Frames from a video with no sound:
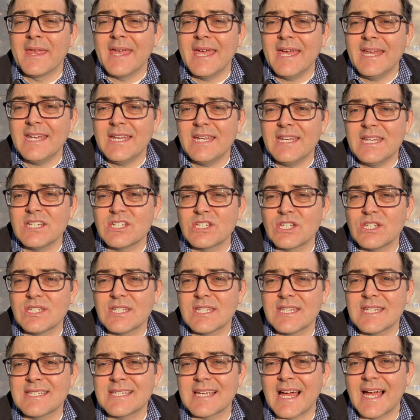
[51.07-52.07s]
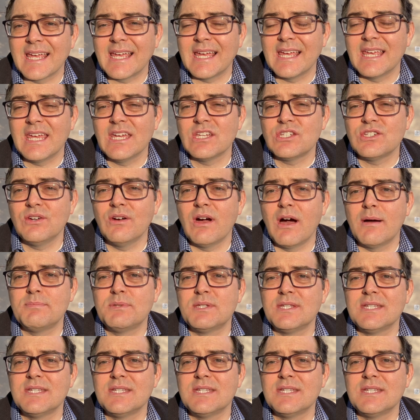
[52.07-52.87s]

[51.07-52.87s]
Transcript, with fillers: In addition to this, I can get you up